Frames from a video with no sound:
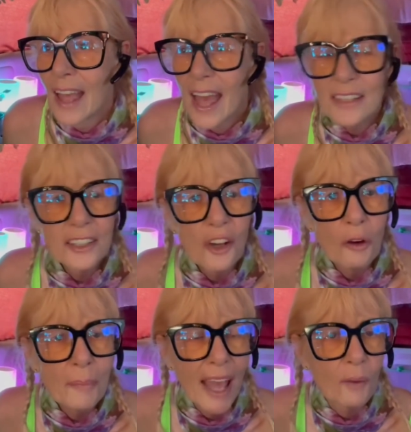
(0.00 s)
As a
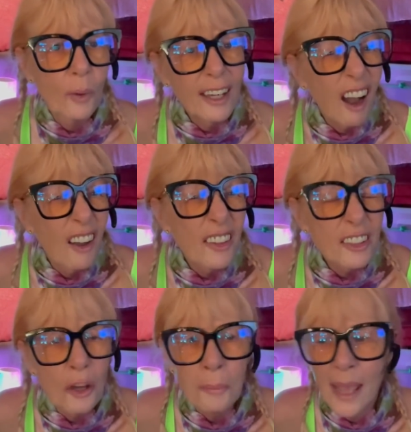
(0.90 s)
nomad, what are
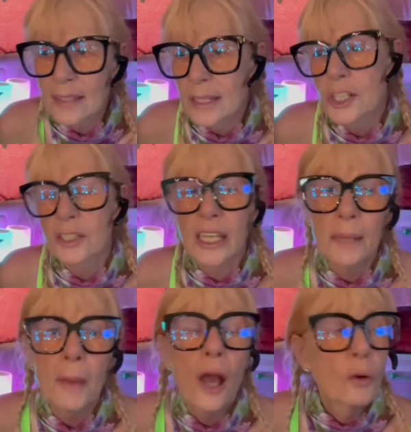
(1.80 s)
other nomads? They just
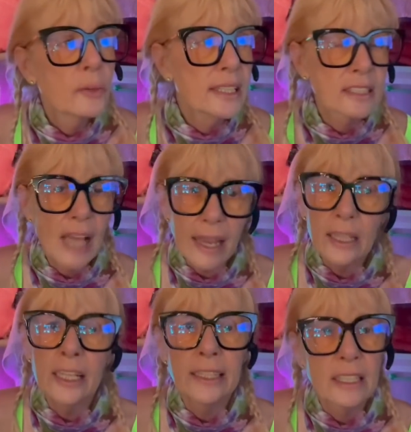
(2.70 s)
keep
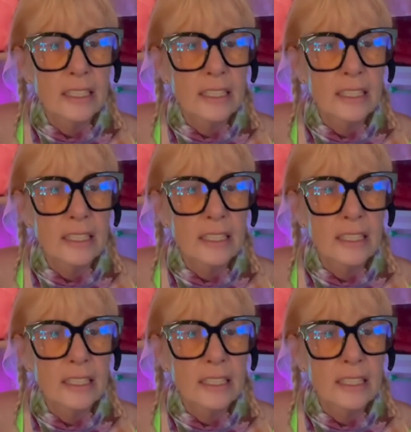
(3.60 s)
recycling the